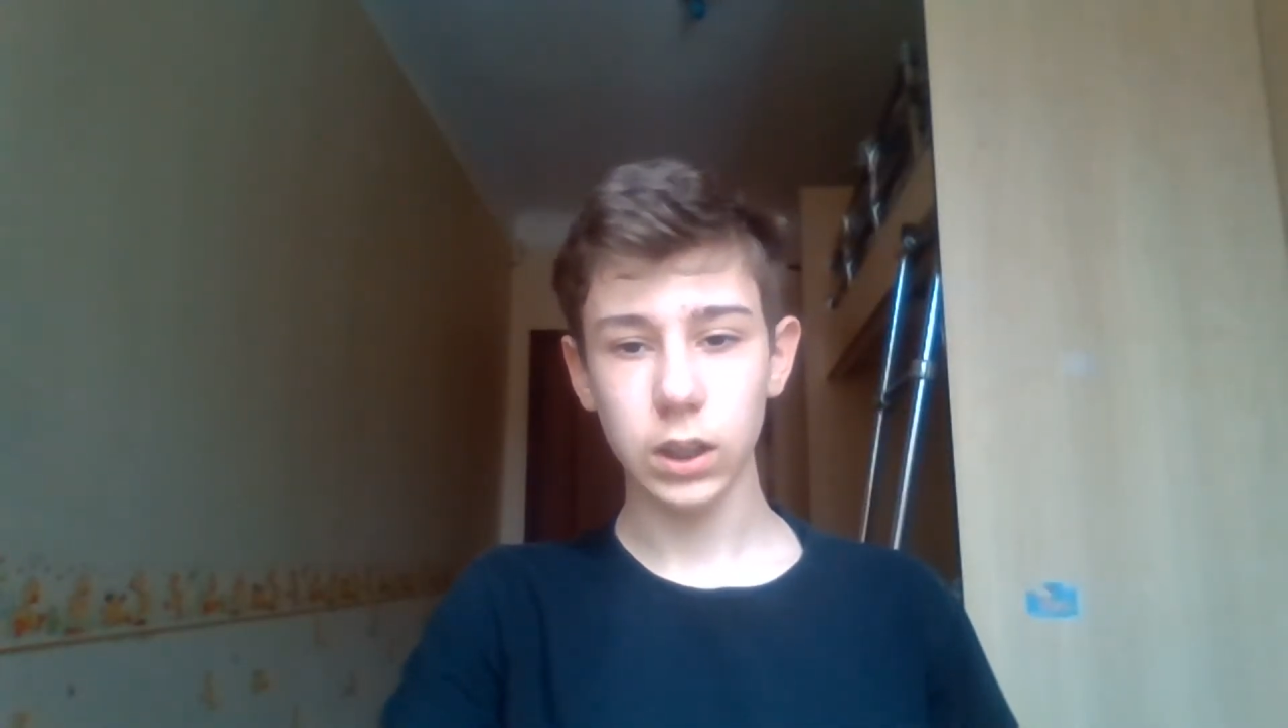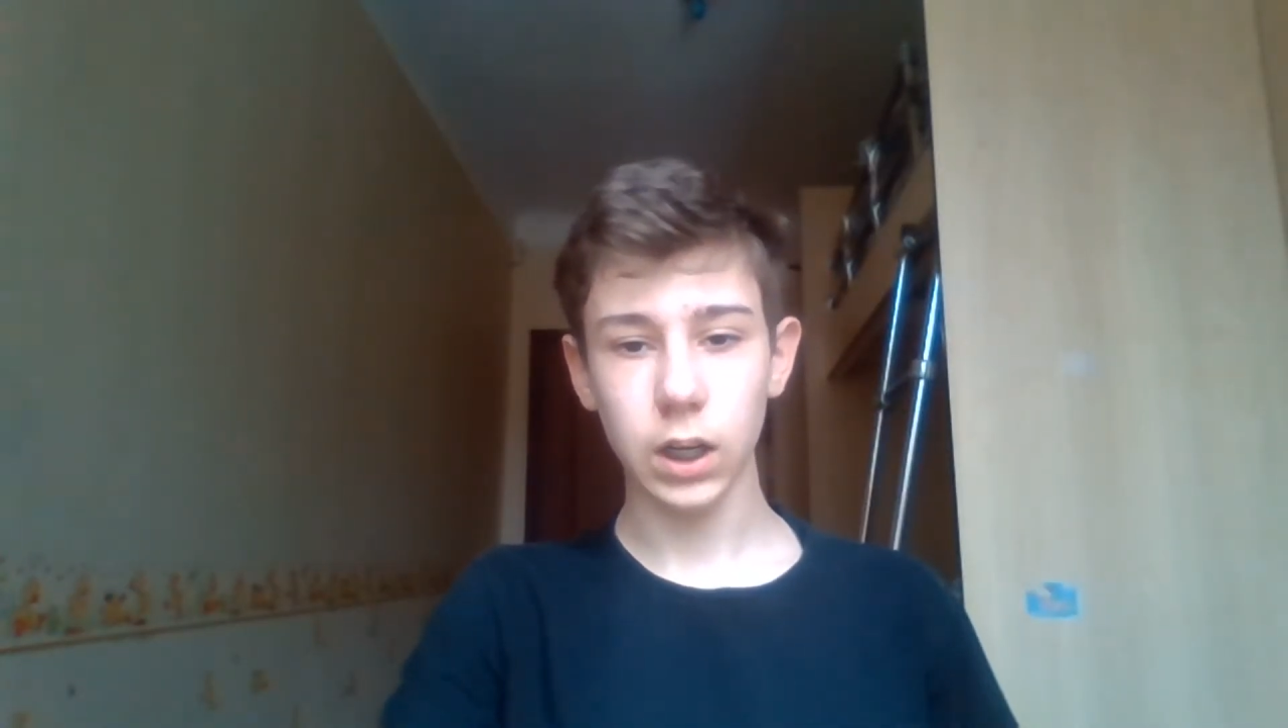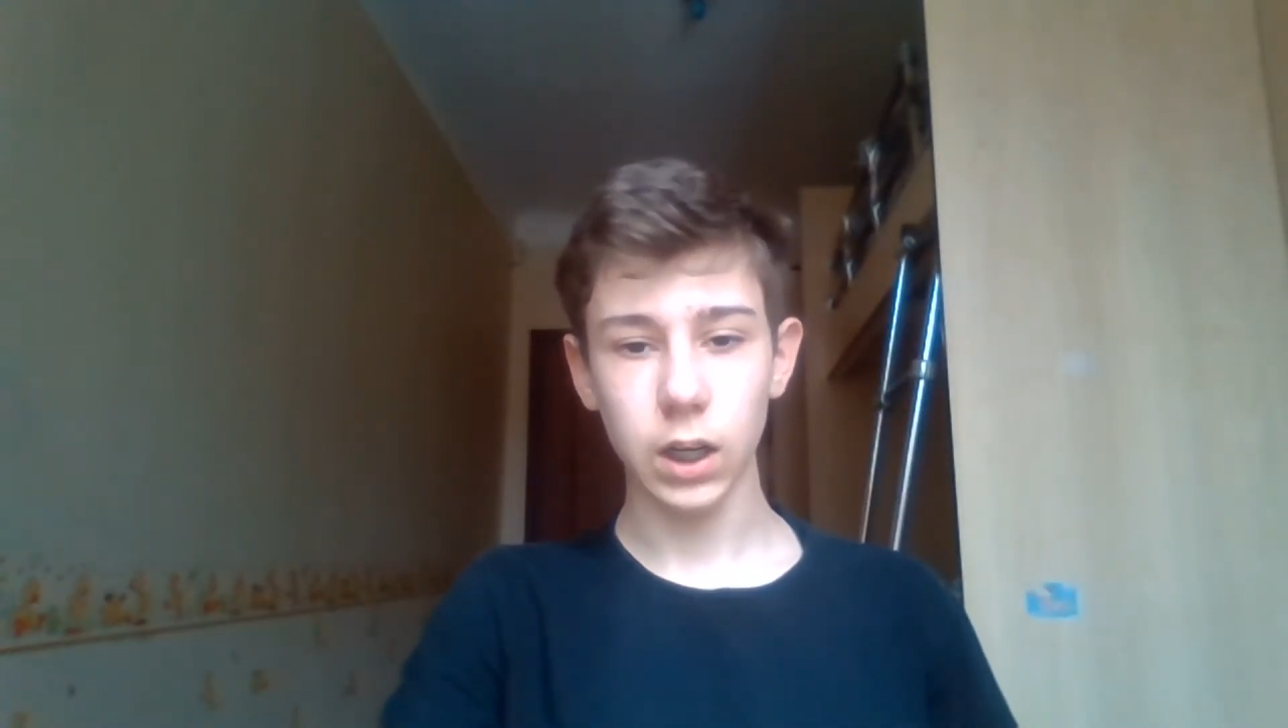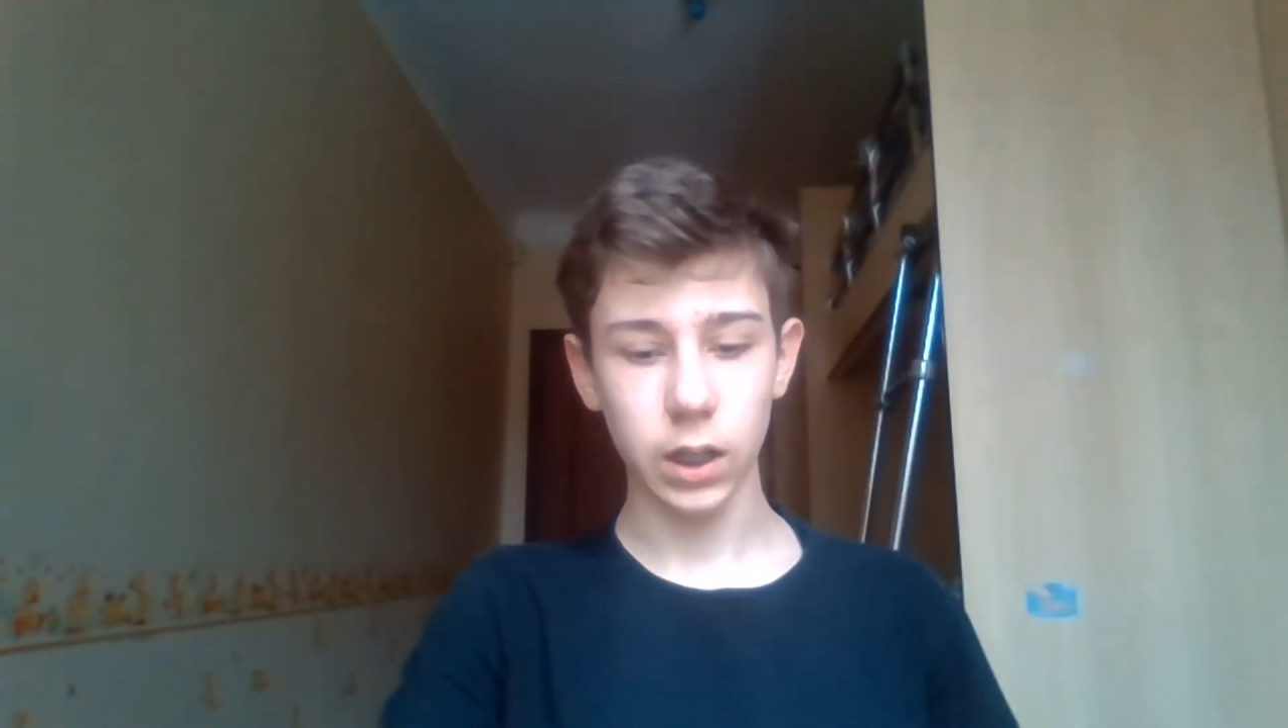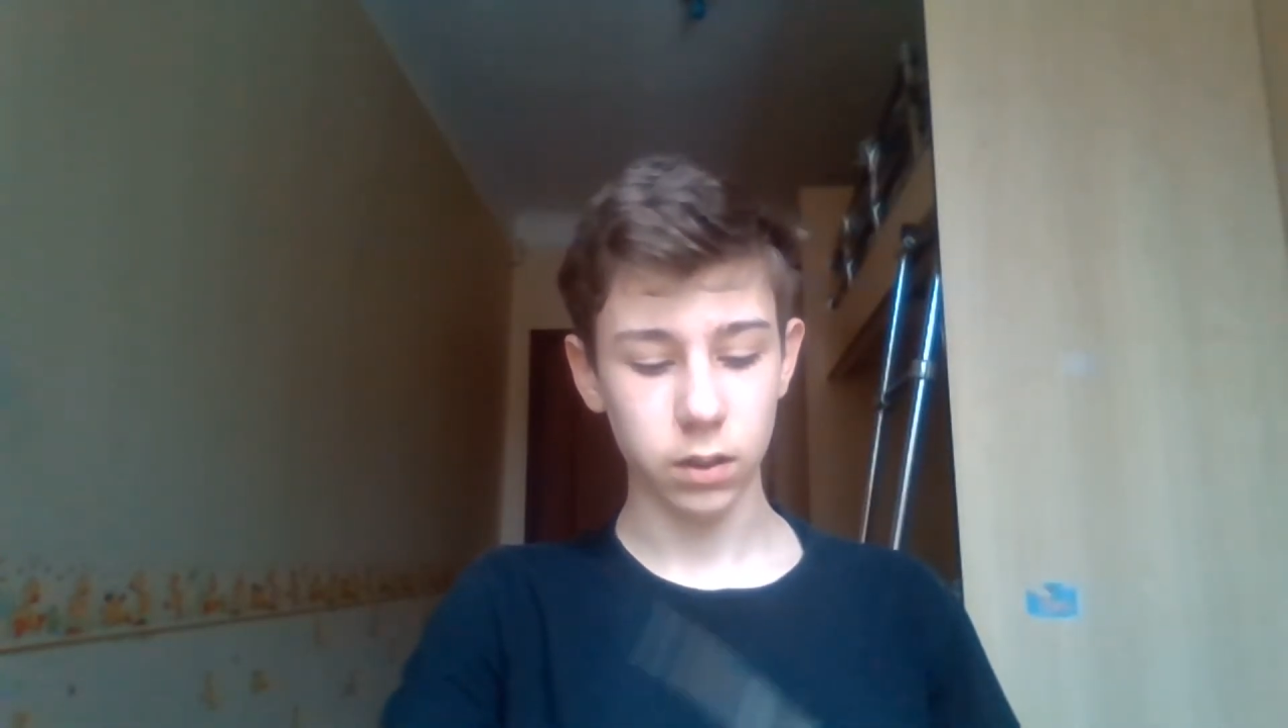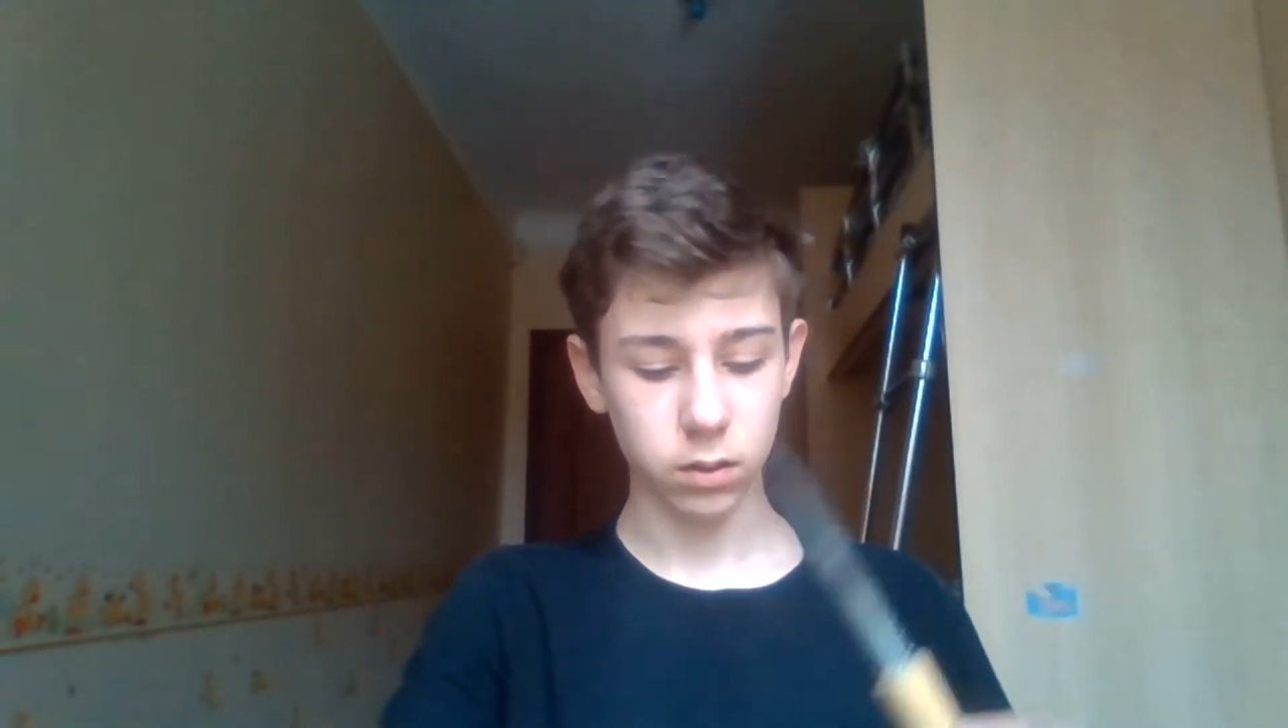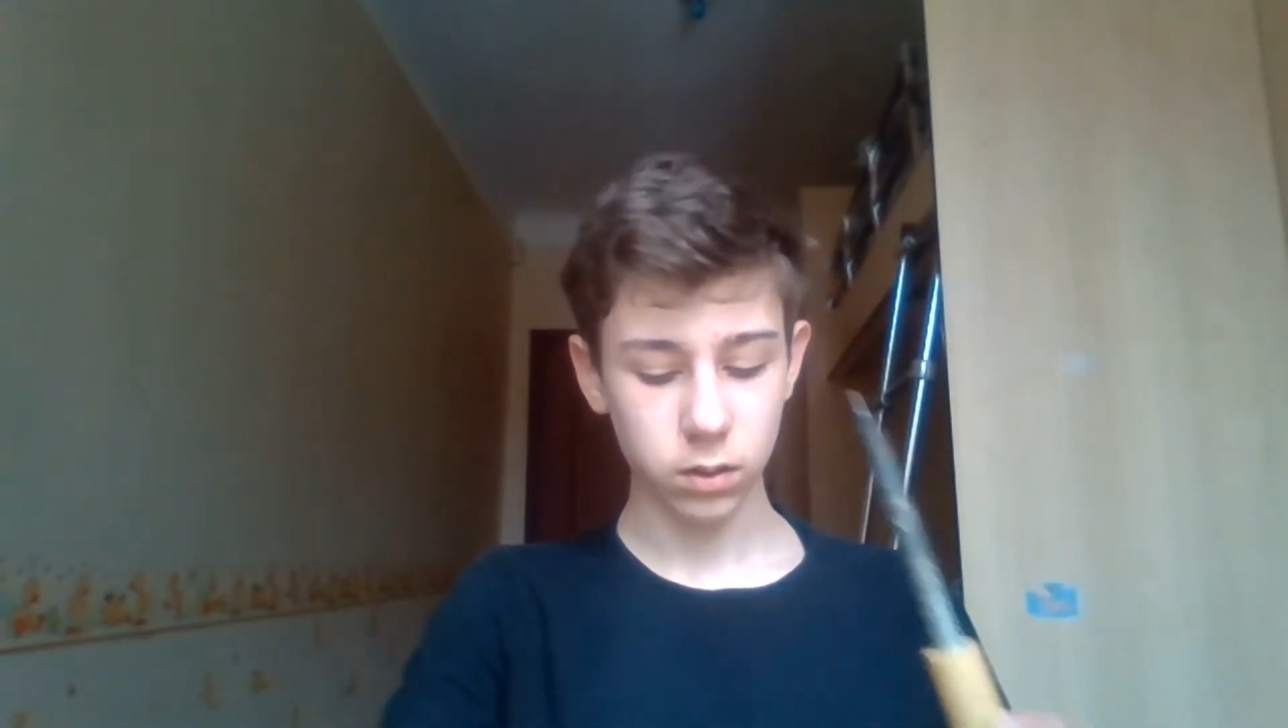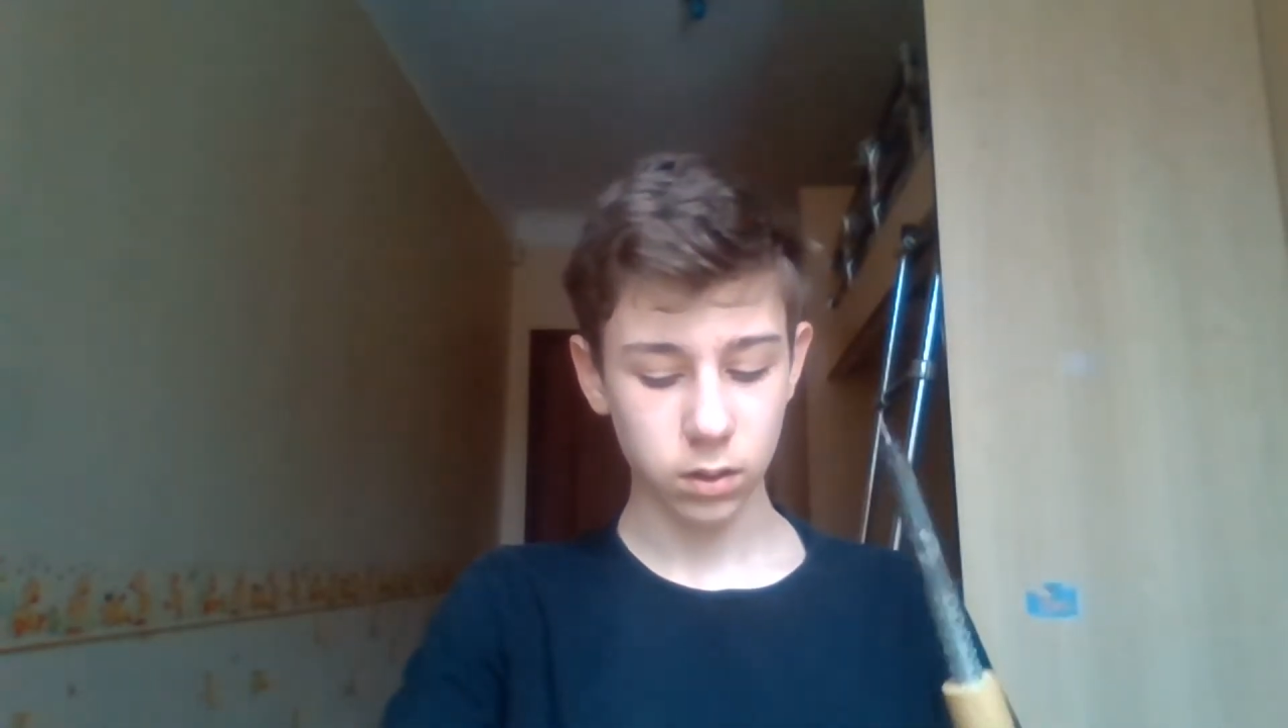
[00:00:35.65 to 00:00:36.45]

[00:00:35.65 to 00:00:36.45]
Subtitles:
iron,